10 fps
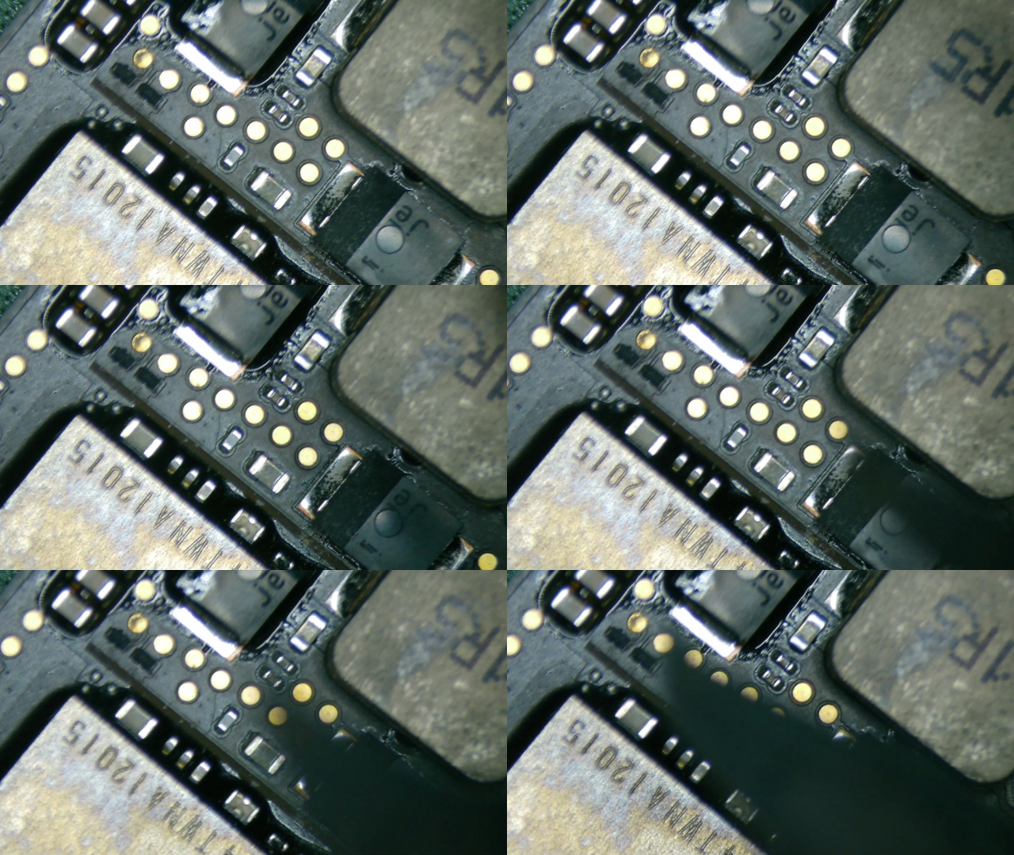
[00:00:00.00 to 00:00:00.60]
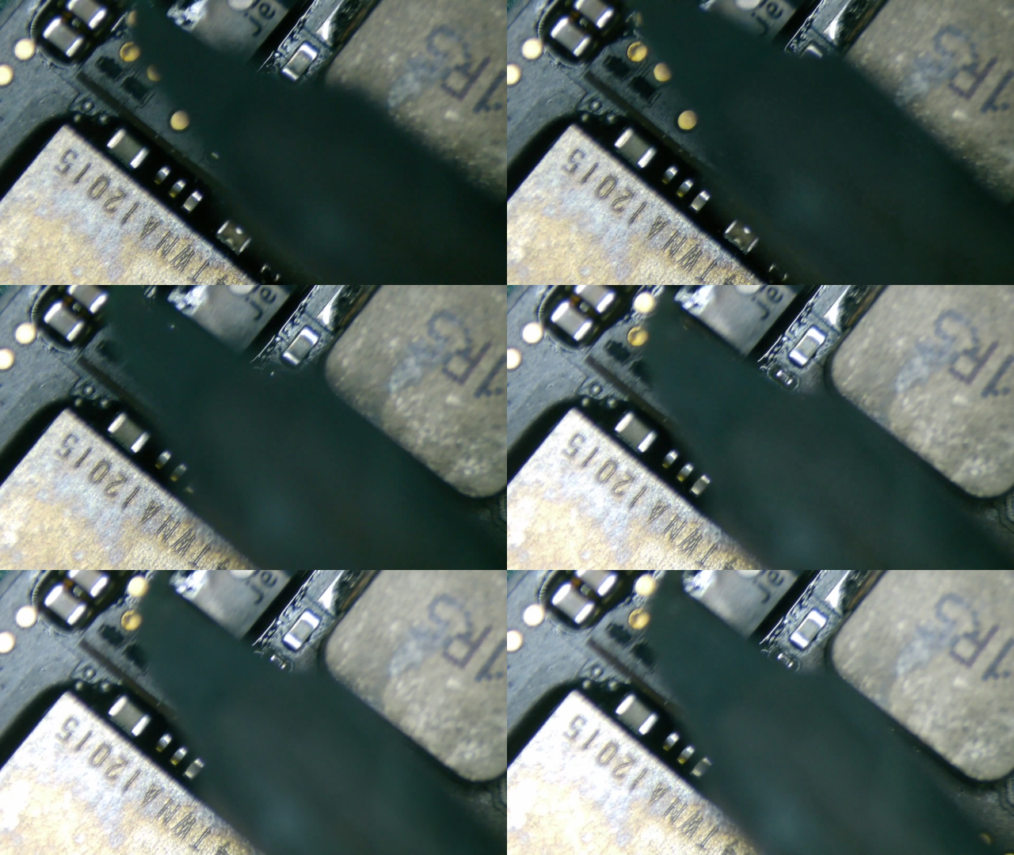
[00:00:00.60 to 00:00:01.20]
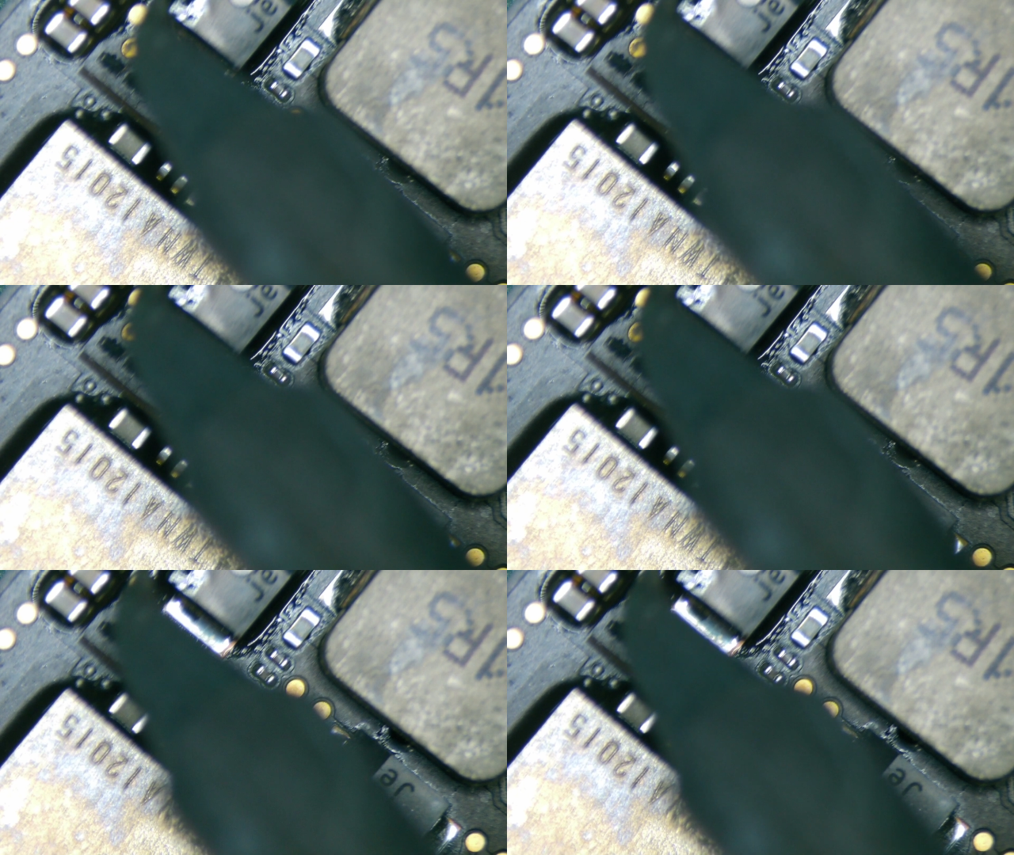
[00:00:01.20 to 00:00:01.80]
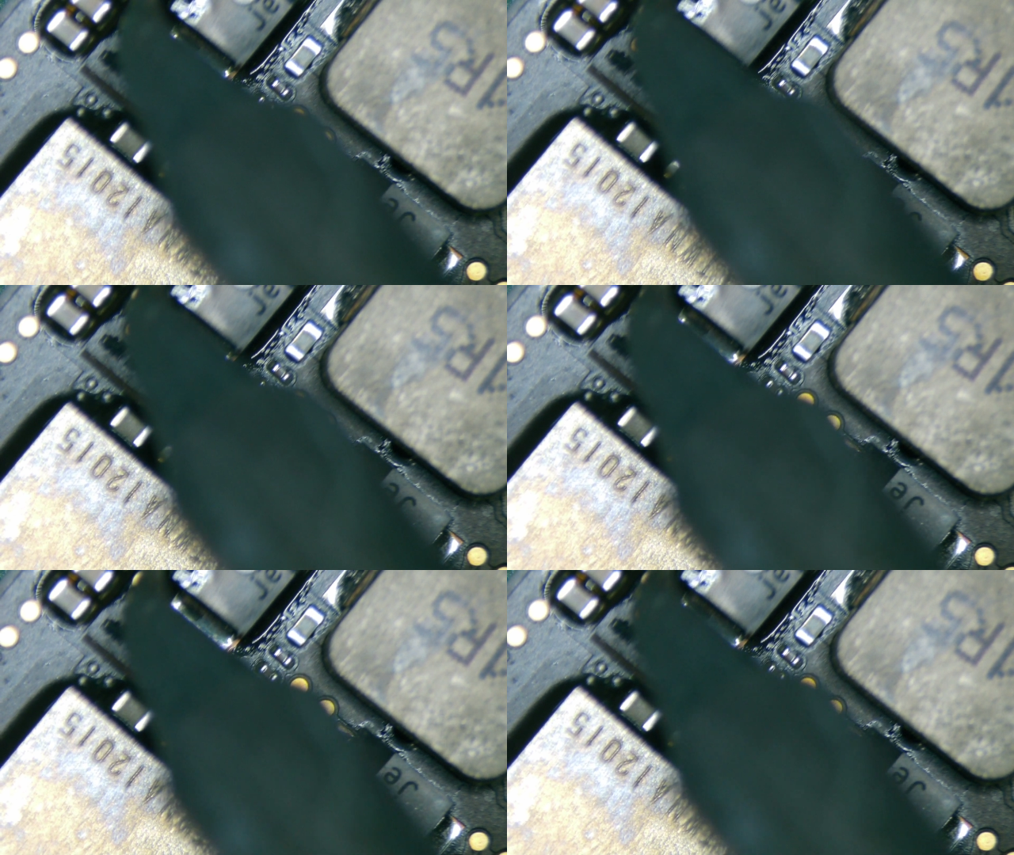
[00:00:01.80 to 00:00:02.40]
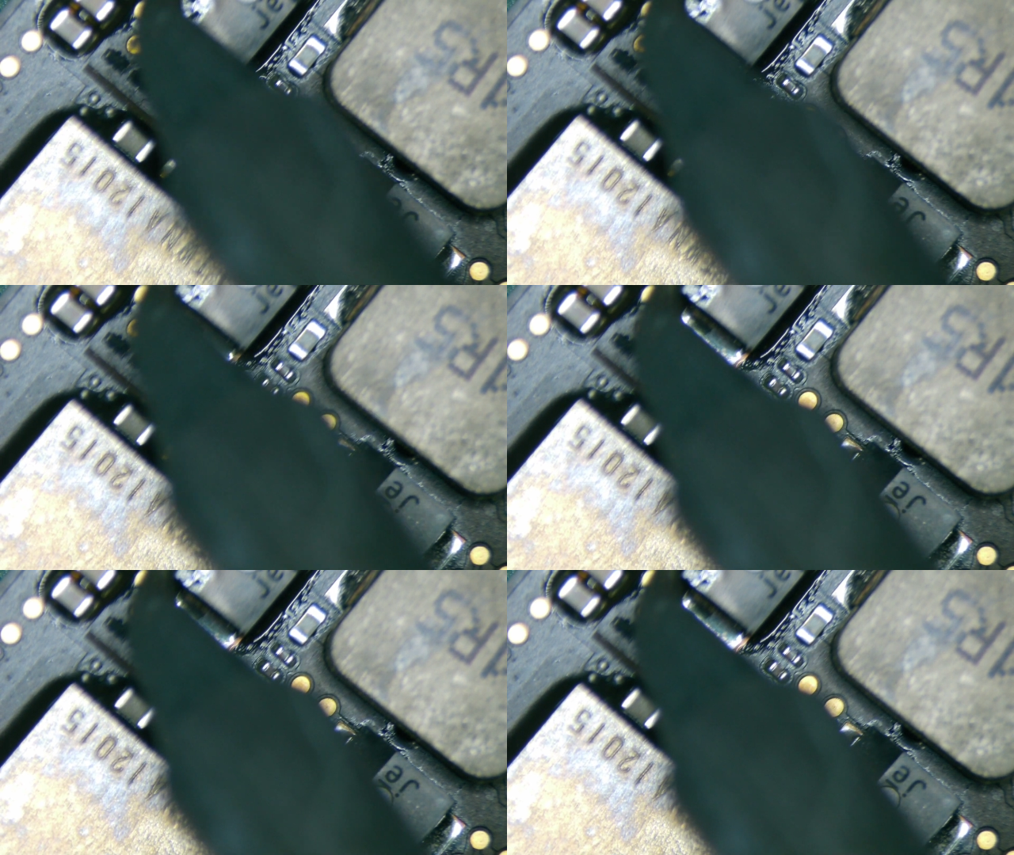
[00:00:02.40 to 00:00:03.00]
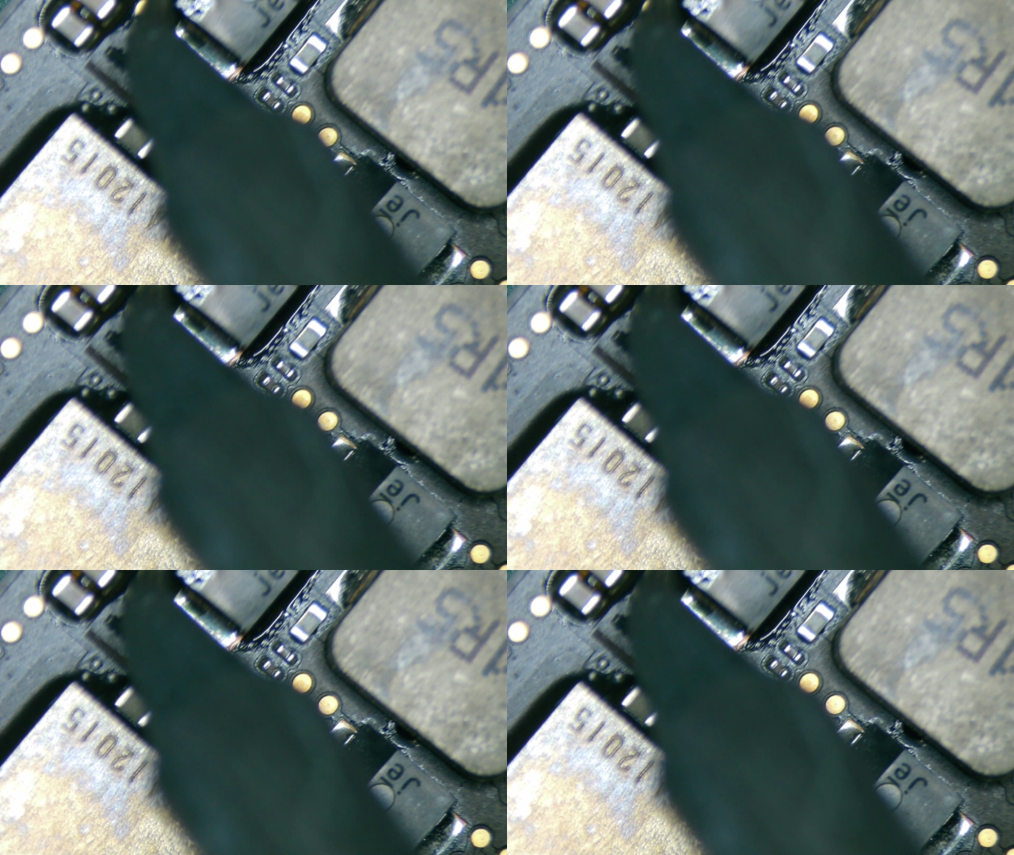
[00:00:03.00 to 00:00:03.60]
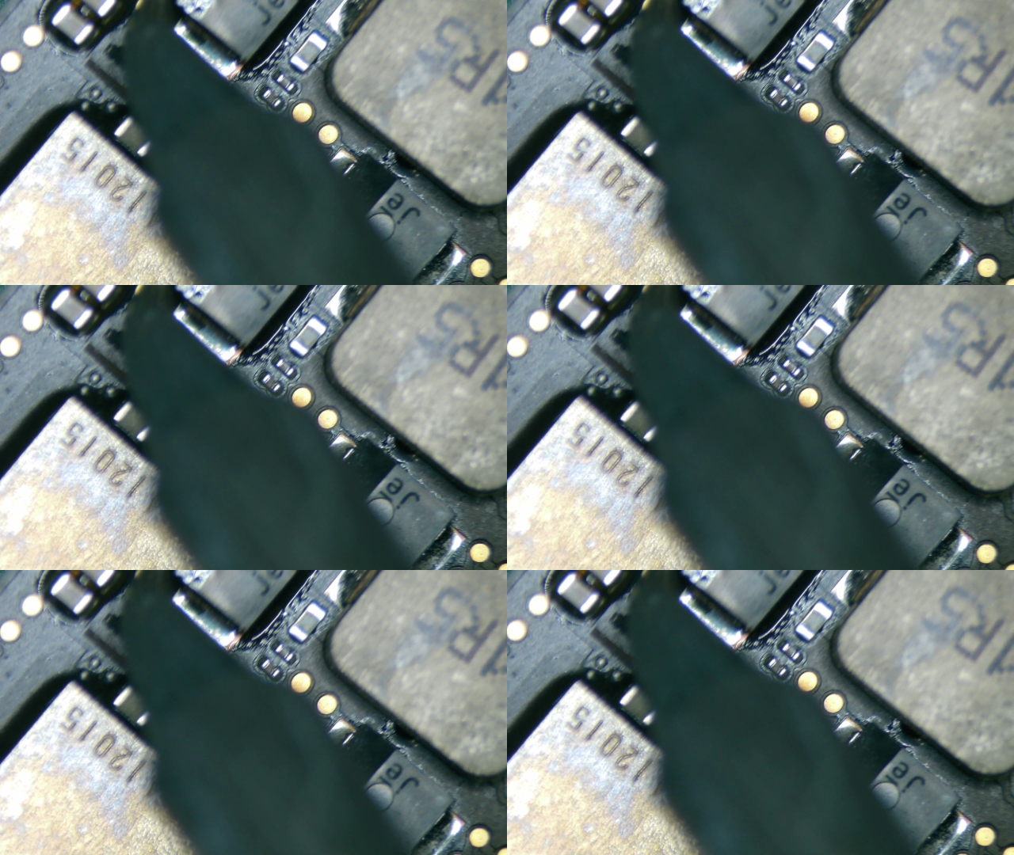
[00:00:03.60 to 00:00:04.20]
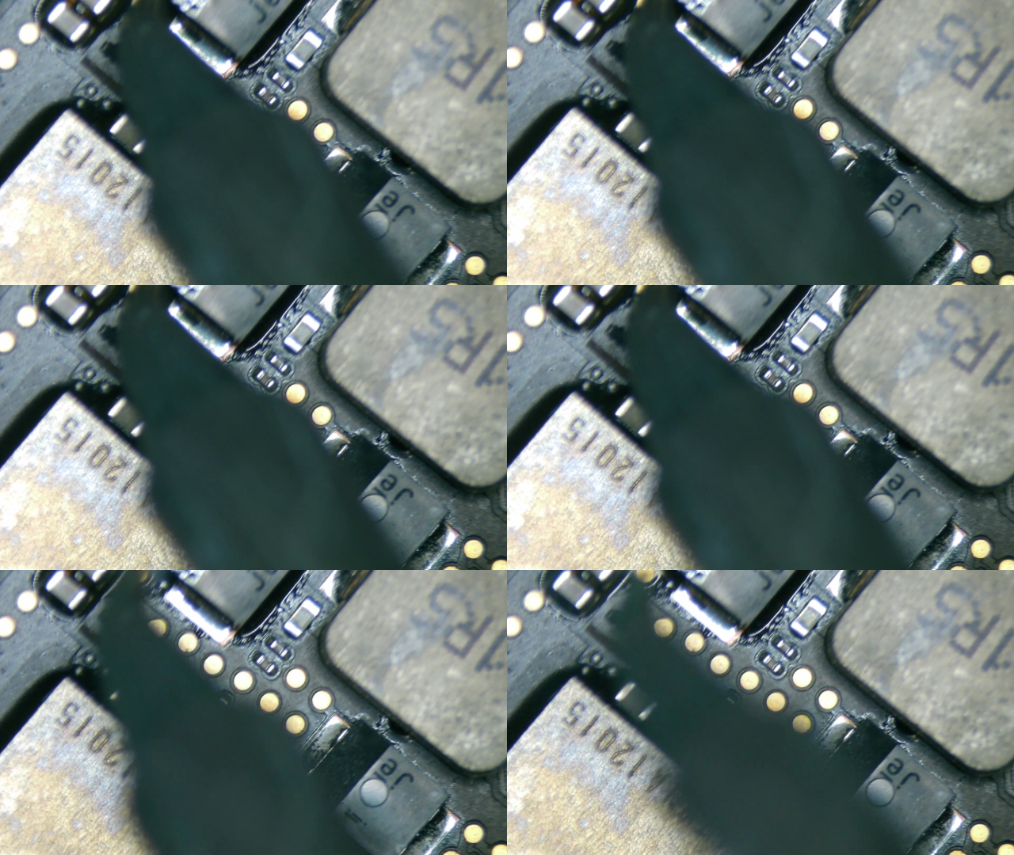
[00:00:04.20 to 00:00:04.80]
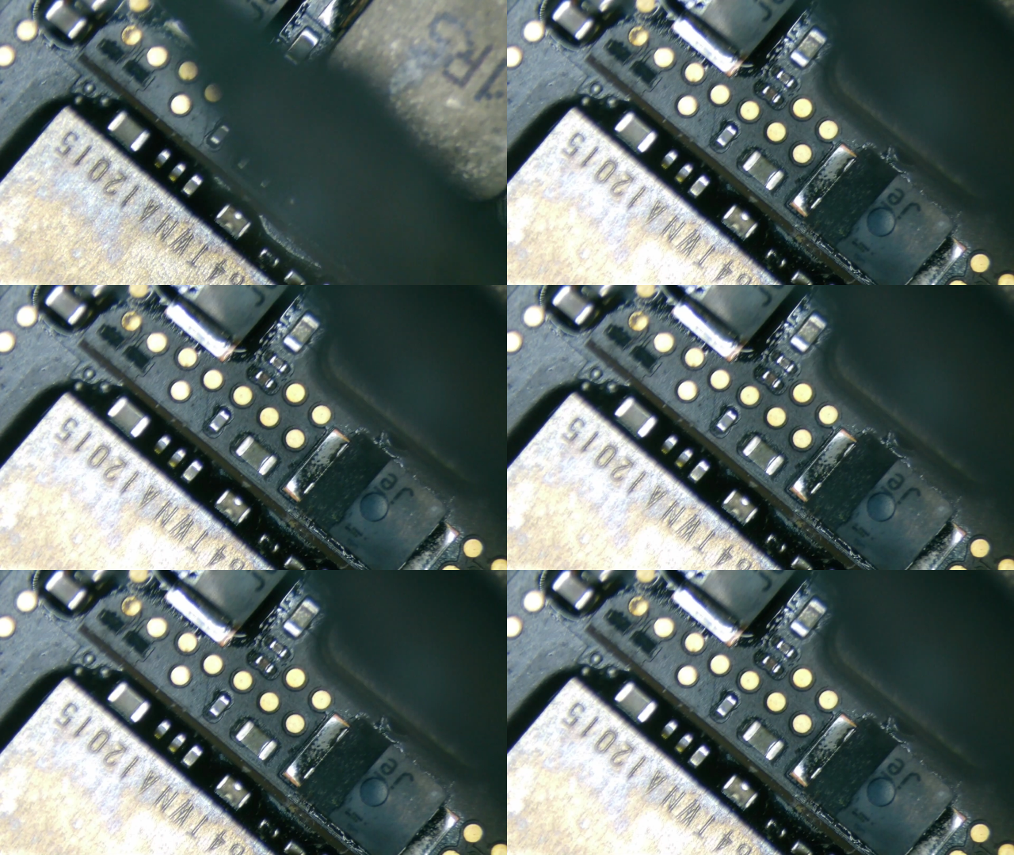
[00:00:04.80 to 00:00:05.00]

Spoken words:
Nobody's mouth can be seen.